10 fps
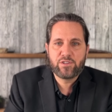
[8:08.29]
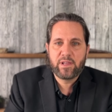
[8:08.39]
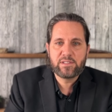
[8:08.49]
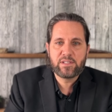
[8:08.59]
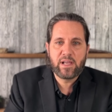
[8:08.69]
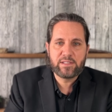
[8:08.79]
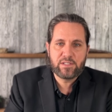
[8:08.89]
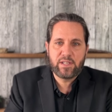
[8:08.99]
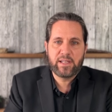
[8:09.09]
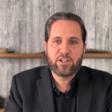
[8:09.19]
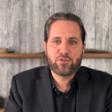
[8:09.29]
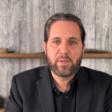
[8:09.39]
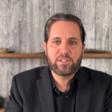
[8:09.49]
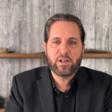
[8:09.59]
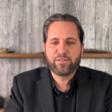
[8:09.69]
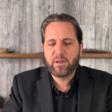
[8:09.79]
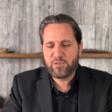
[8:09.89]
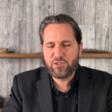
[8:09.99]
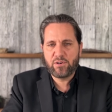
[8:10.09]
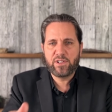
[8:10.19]
things as a teenager myself, and I'm
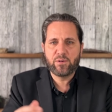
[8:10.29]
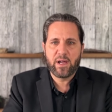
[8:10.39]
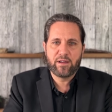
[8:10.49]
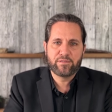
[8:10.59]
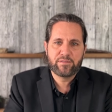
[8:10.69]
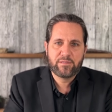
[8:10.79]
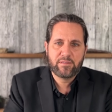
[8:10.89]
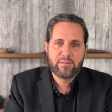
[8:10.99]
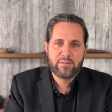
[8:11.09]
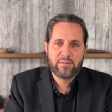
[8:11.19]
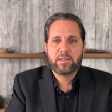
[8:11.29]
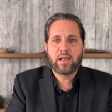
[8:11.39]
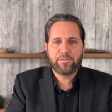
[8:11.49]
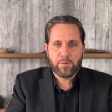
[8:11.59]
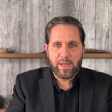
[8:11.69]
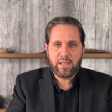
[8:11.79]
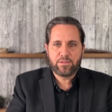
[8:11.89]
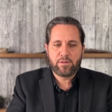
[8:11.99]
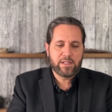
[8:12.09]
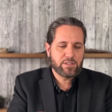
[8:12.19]
sure you have. Now, if they're making
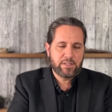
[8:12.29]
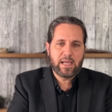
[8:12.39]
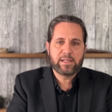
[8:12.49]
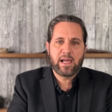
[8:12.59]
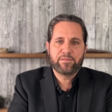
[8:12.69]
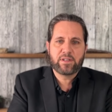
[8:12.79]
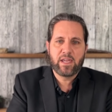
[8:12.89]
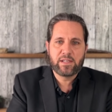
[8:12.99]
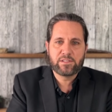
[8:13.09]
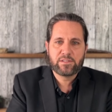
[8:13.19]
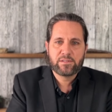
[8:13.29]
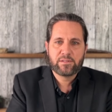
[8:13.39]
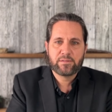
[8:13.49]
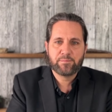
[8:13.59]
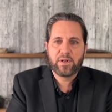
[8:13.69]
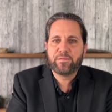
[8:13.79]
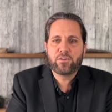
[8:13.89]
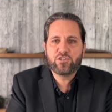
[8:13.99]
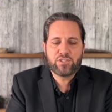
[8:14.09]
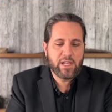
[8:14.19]
threats, yeah, you have a case. But if they're
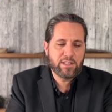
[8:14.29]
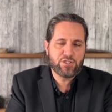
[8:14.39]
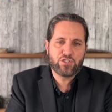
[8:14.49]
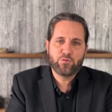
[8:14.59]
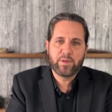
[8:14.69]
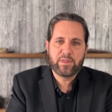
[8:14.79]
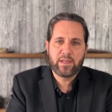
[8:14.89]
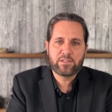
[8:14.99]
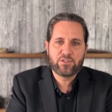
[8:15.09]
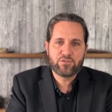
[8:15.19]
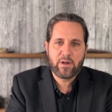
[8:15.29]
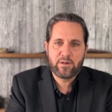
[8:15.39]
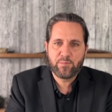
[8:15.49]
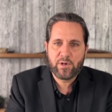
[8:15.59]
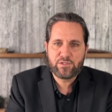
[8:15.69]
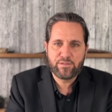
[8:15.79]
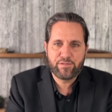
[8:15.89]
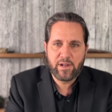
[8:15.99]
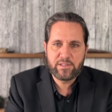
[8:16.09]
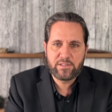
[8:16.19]
just saying stupid things to try to impress their
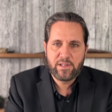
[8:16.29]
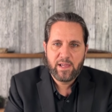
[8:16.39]
friends,